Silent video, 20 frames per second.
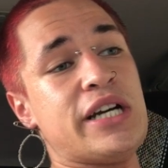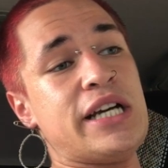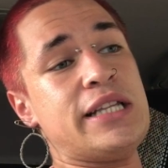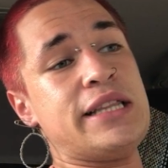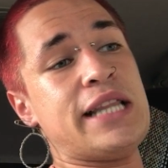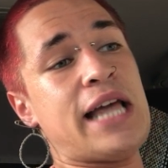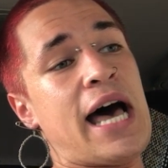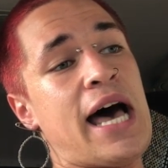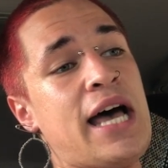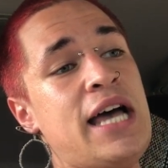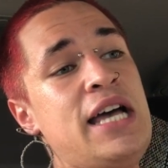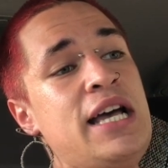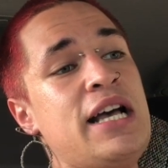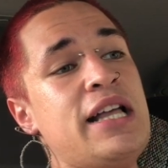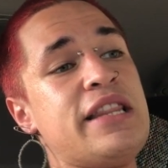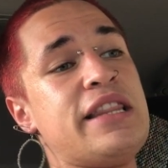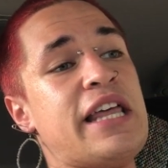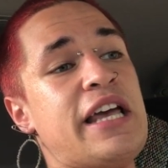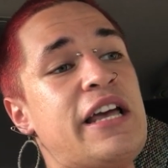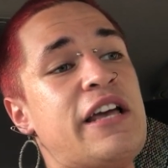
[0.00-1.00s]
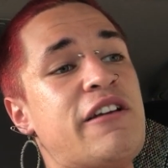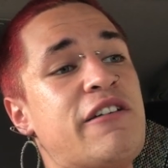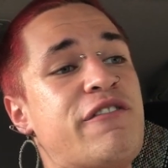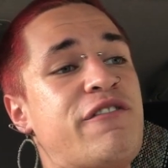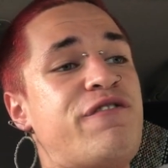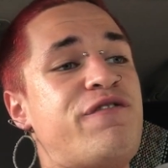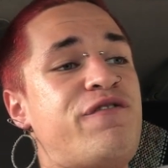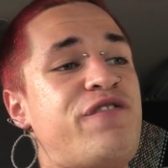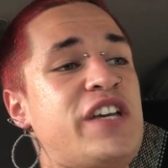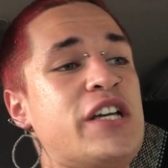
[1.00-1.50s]
and that they
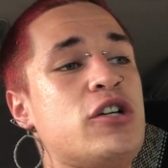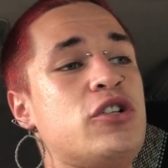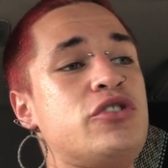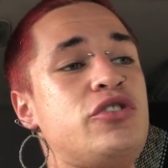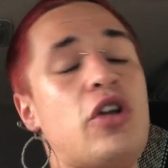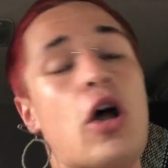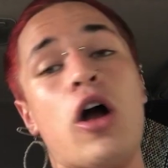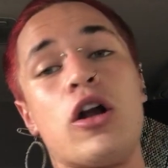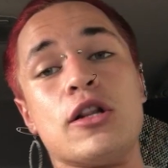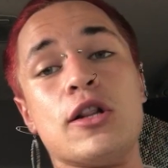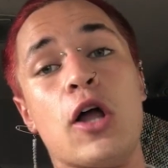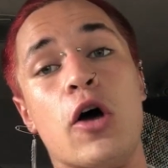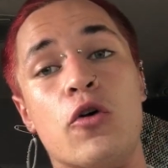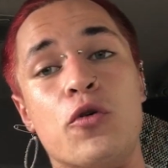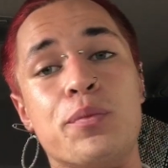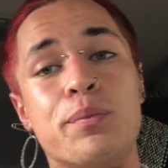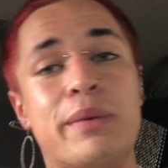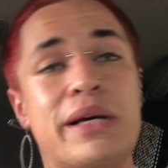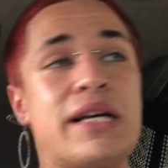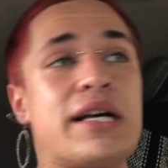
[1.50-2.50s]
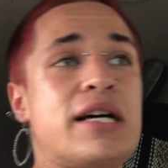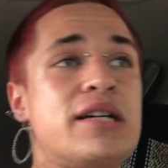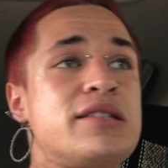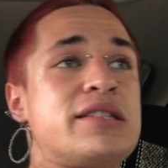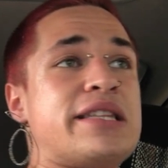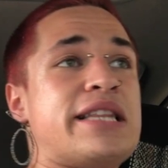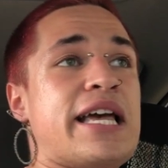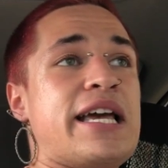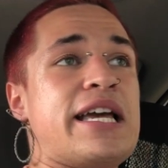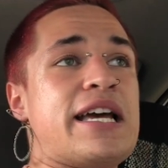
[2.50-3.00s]
feel not alone
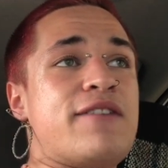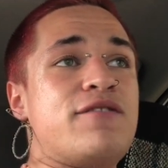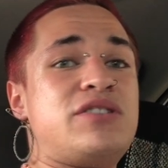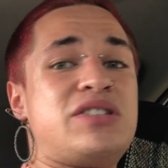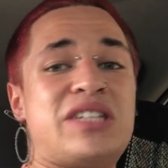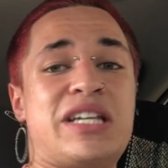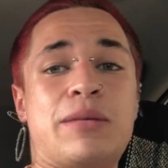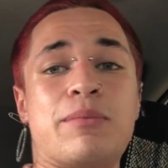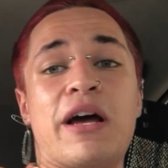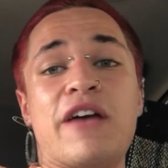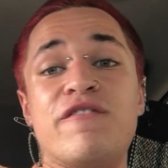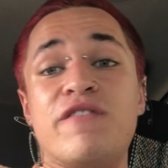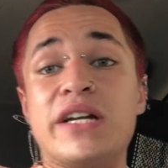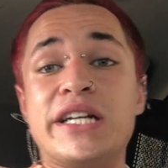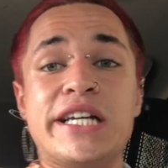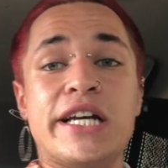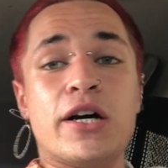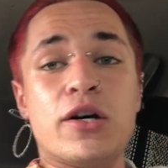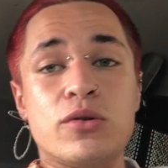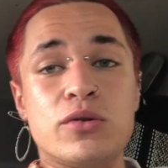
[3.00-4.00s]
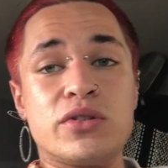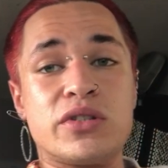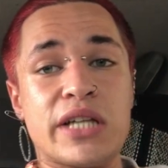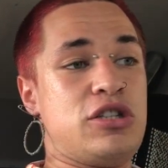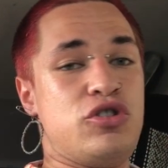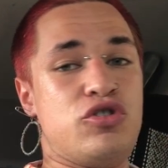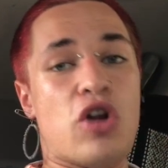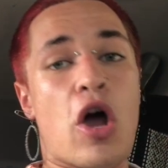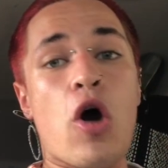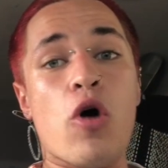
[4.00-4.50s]
because they have seen my
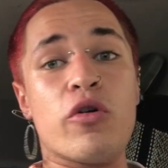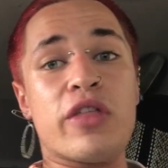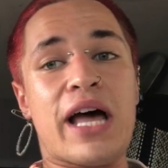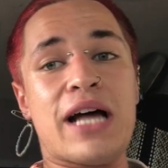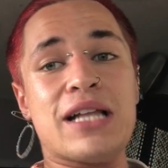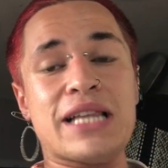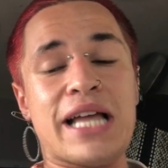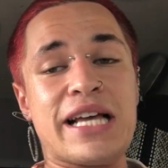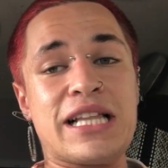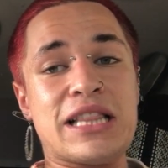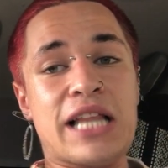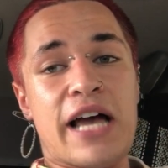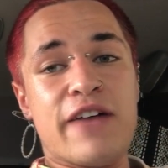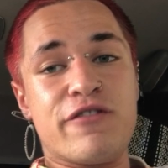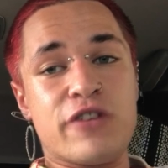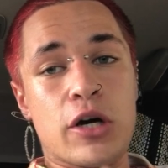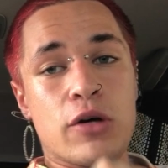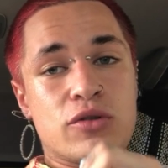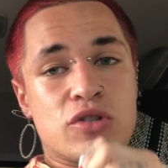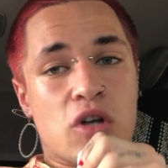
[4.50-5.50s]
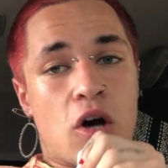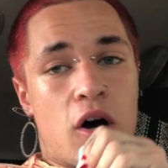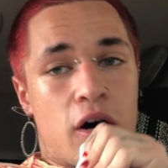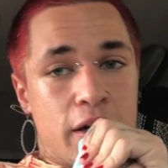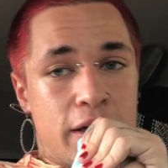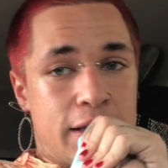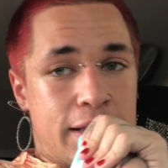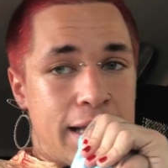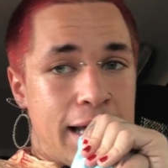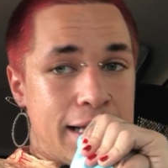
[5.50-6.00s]
videos, know that, like, life goes
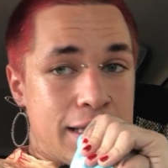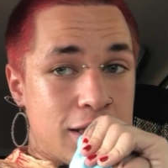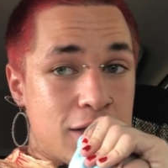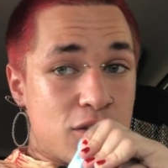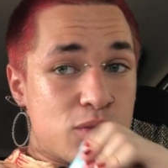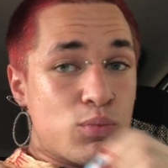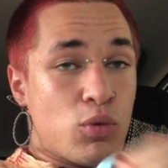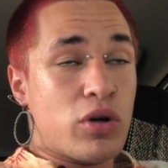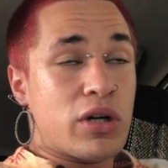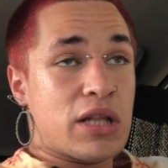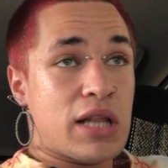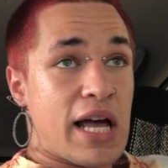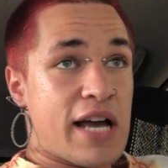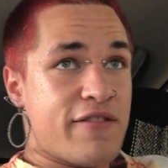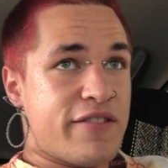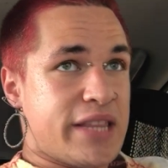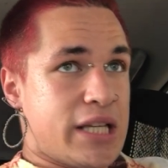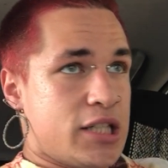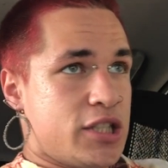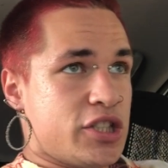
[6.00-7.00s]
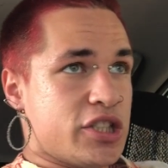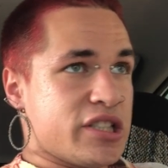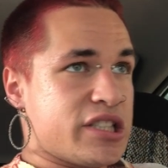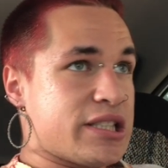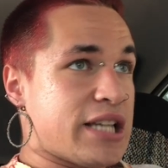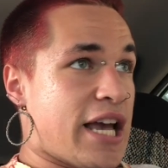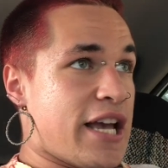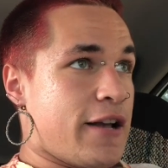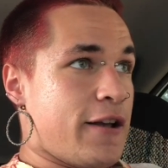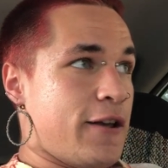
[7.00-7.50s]
on and that there's more to life than
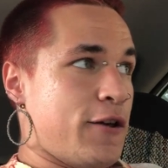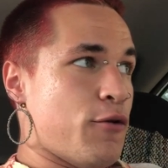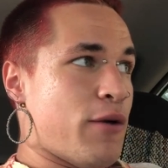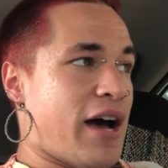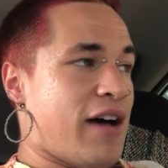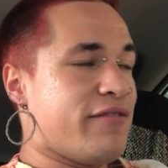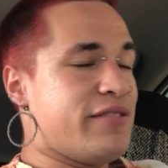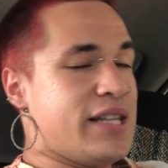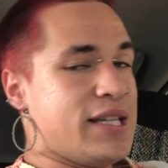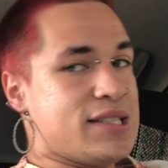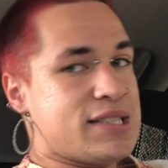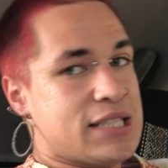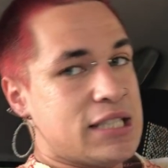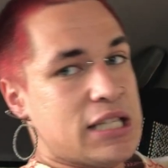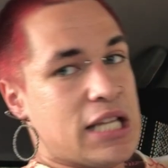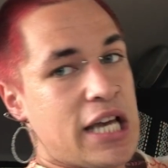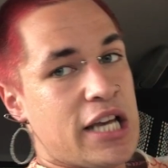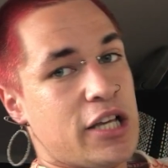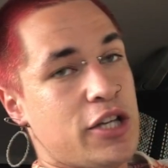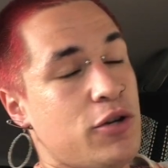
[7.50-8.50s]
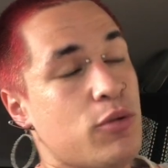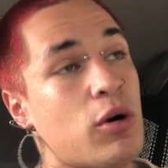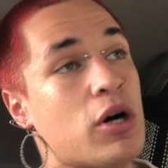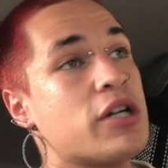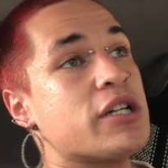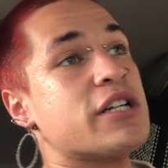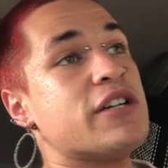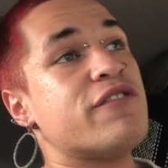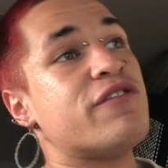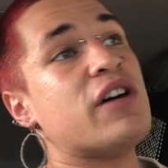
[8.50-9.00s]
just, like, you have this and, like, you
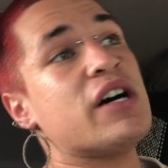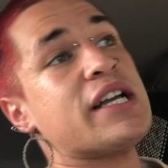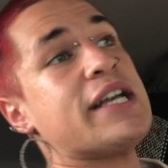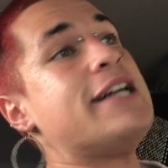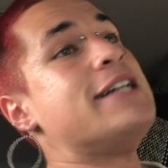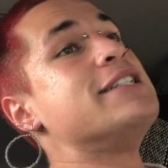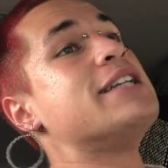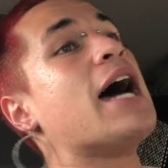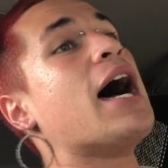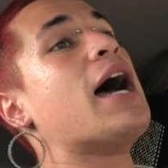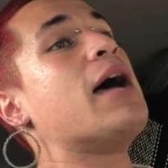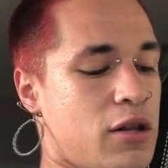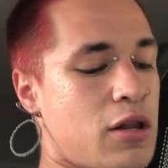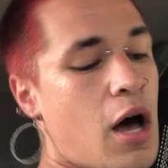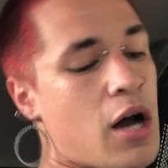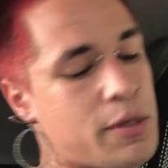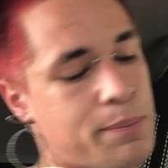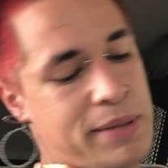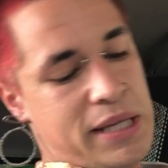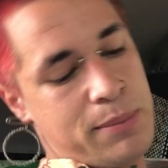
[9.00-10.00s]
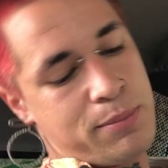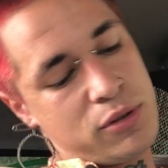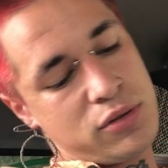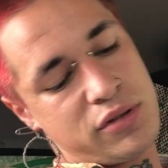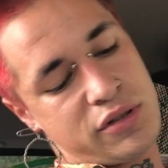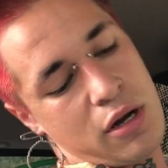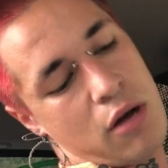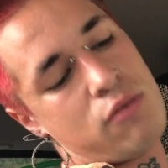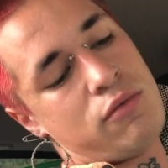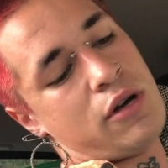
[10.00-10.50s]
aren't gonna fucking die. A lot of people
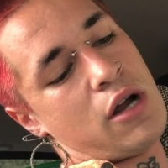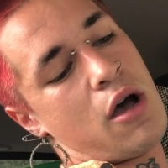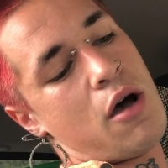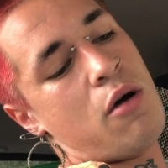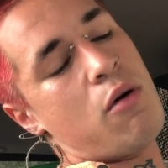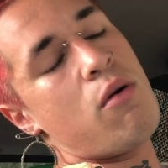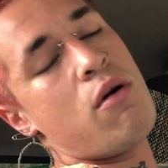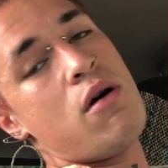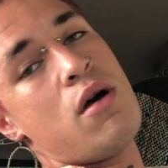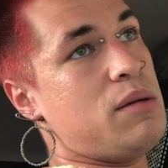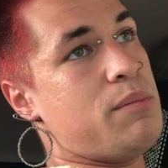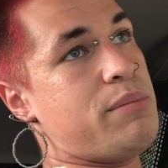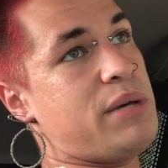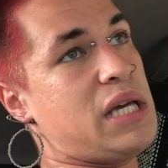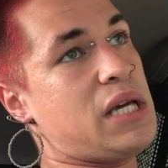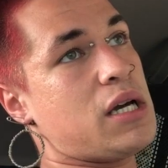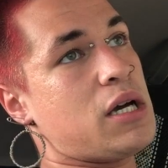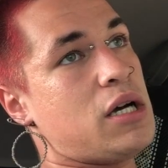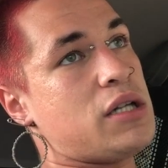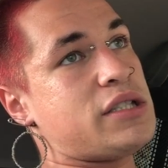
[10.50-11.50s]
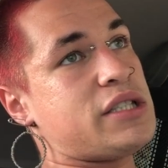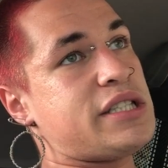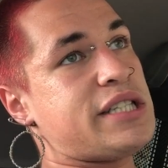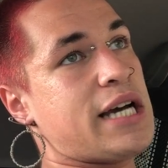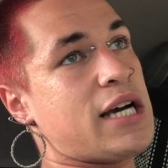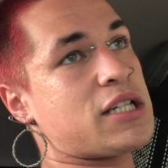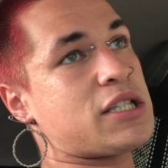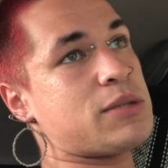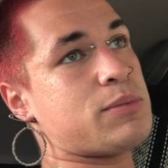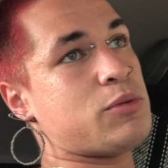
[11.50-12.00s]
don't know. Being
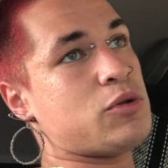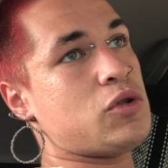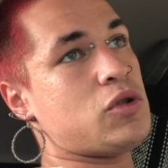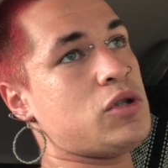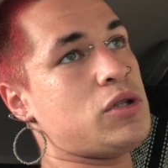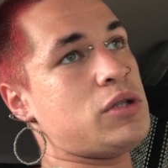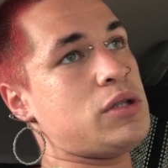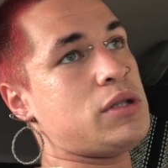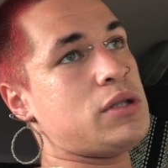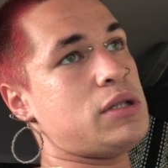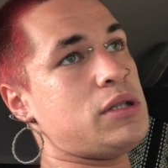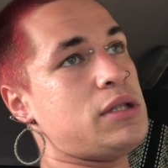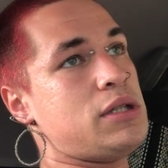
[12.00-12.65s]
undetectable,